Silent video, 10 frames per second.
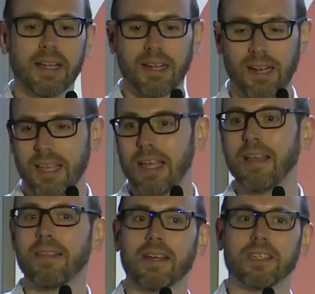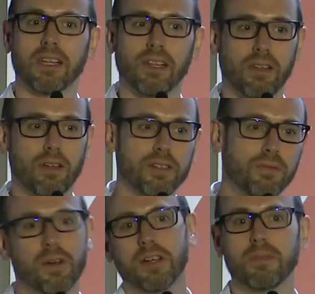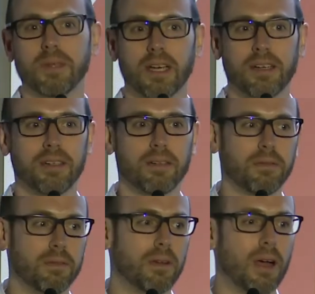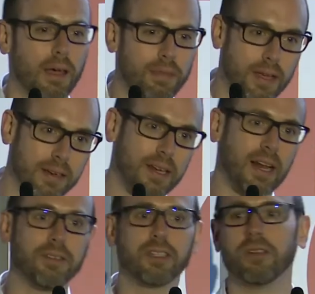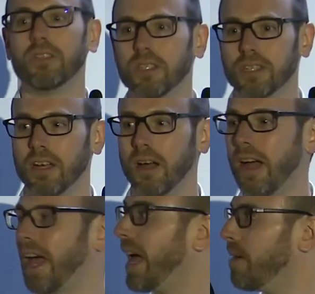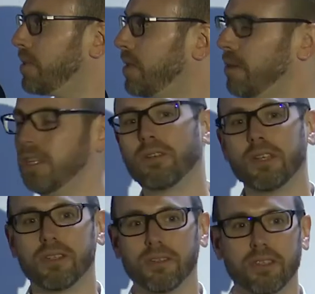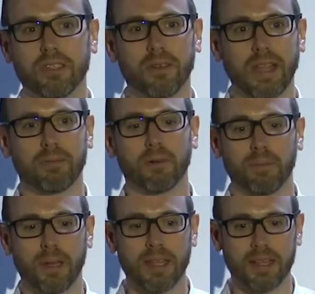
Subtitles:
Clearly, there's a lot of work to be done. I think cloud solutions are absolutely critical to doing that properly.